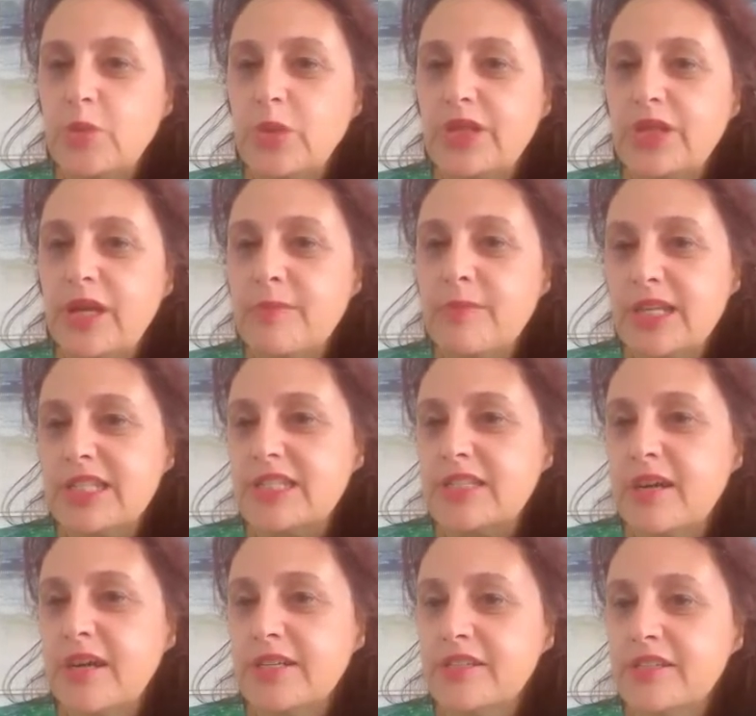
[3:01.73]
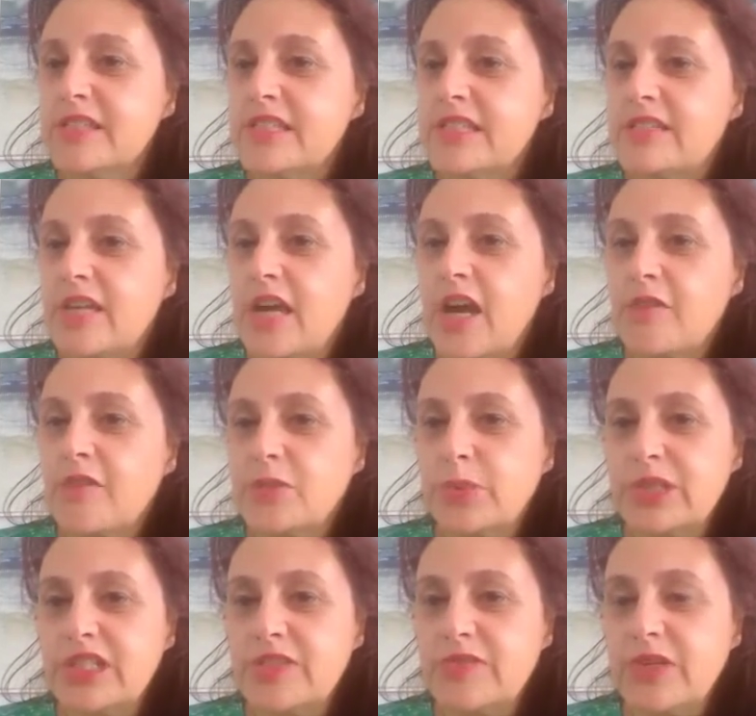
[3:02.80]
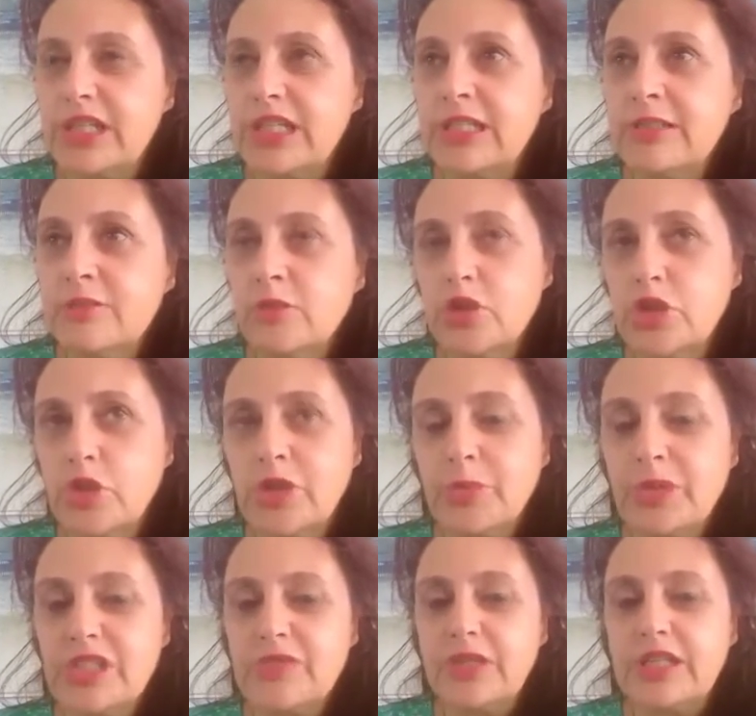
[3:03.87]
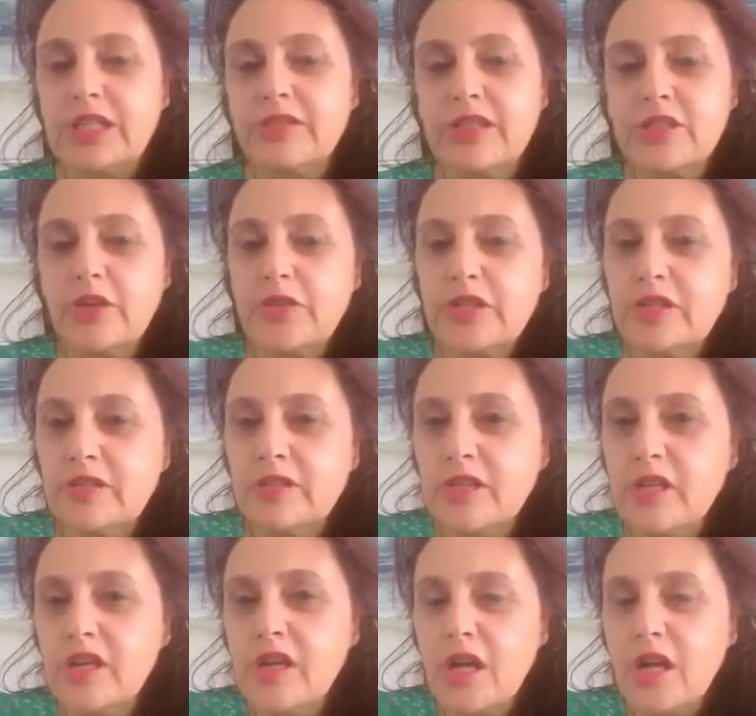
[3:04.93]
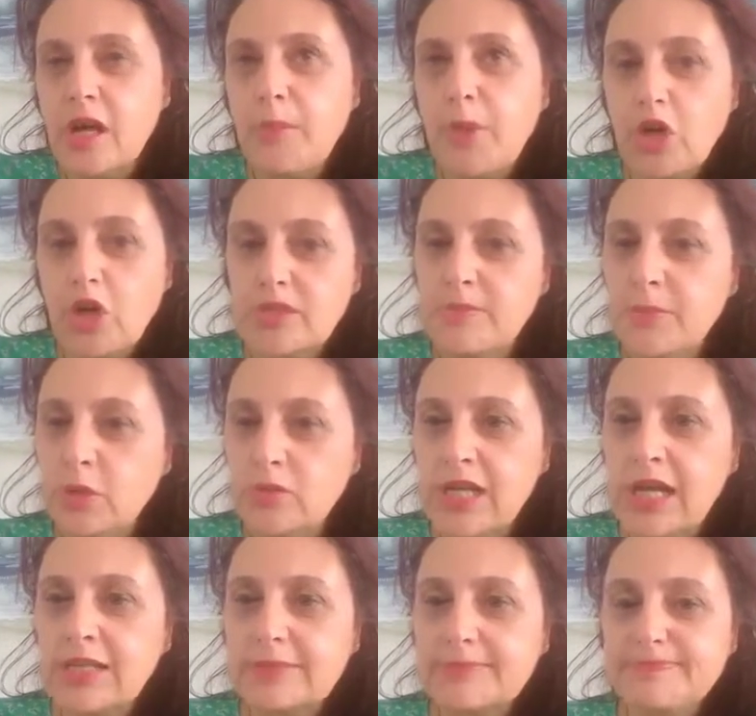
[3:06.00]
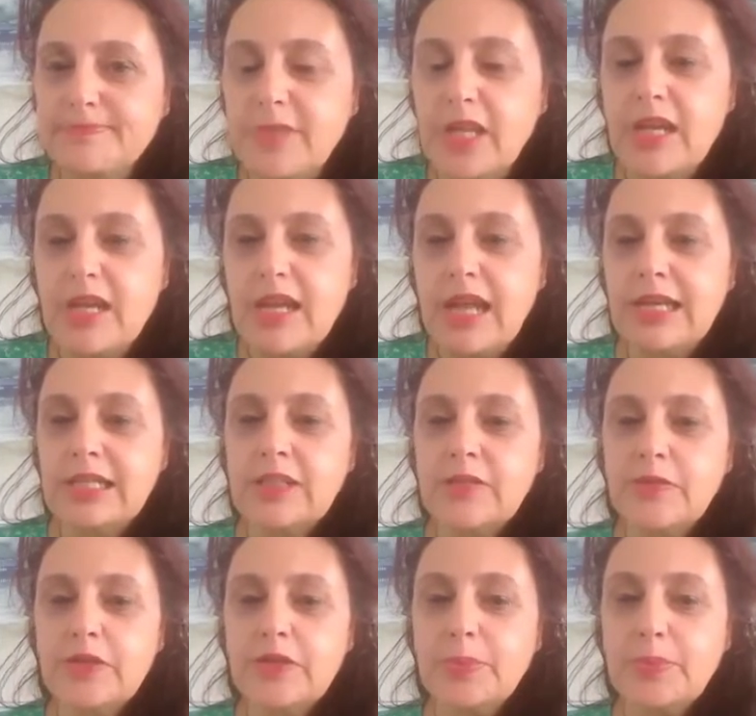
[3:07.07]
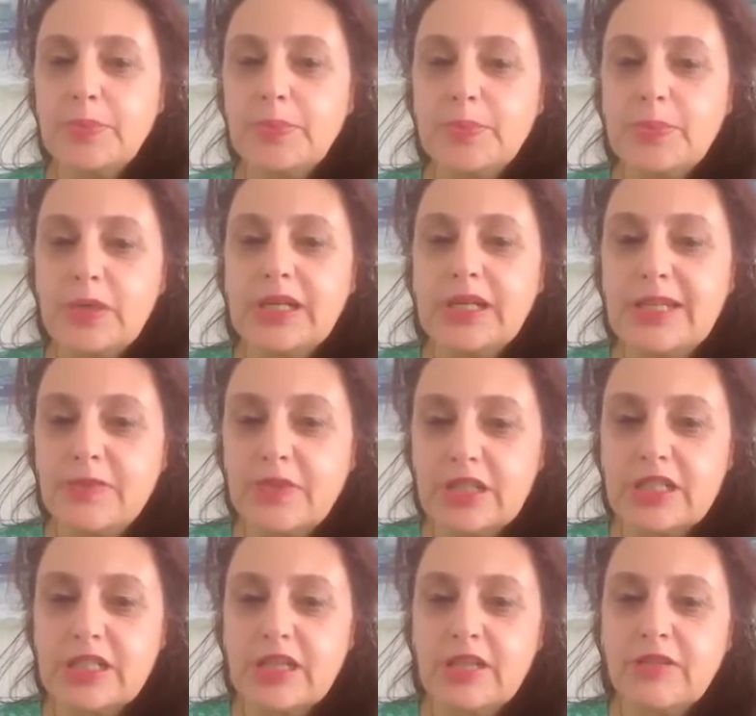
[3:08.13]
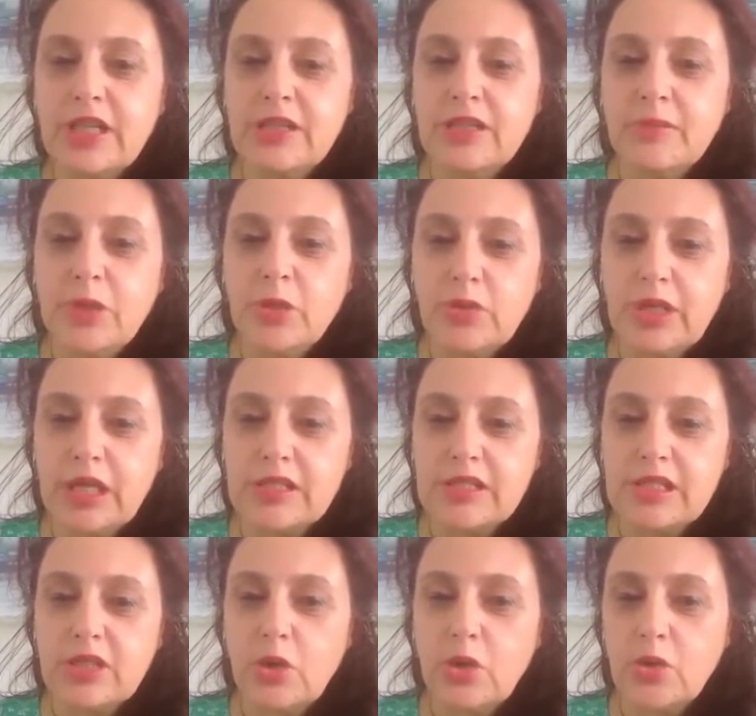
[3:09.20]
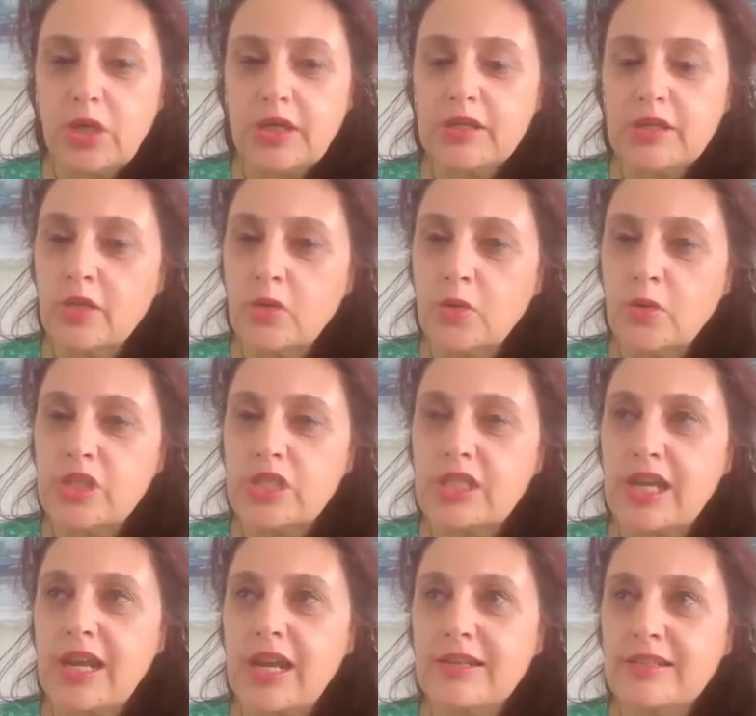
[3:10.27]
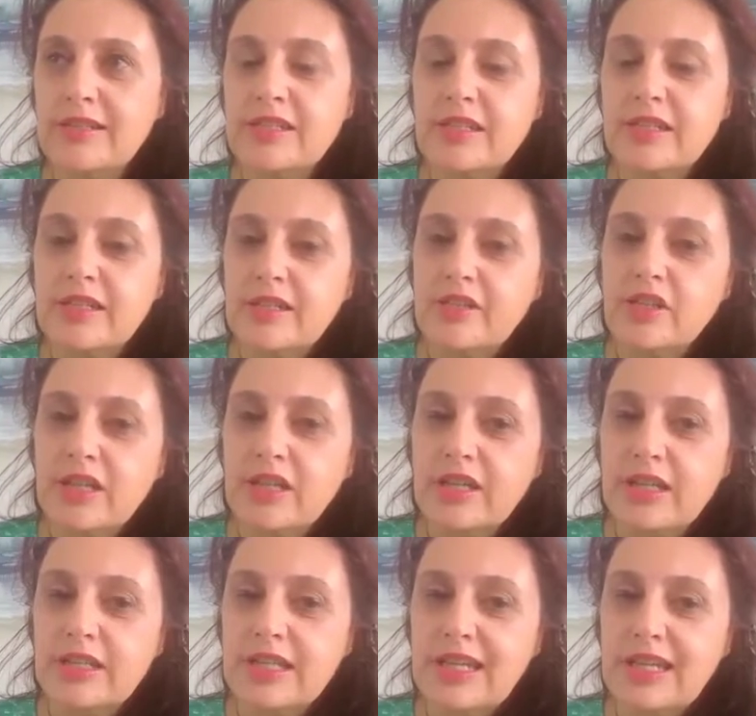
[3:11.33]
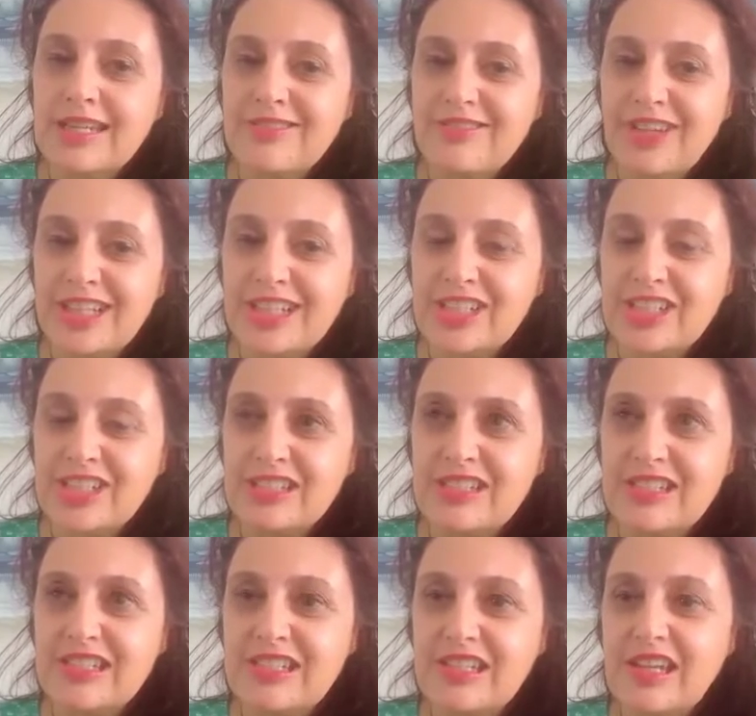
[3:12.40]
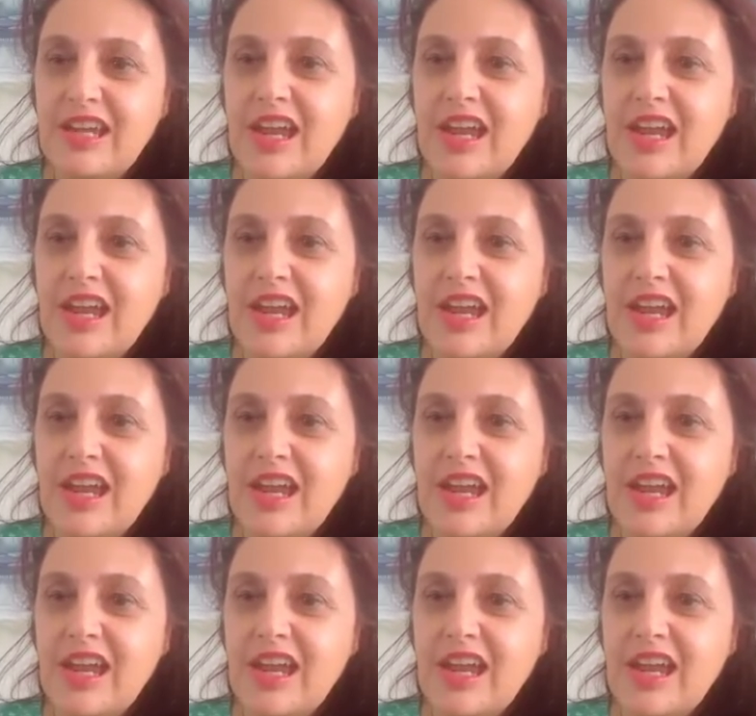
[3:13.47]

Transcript: with mastitis after breastfeeding or during breastfeeding, there's often a blocked milk duct. And if you leave it, then the milk gets engorged and you can get infections.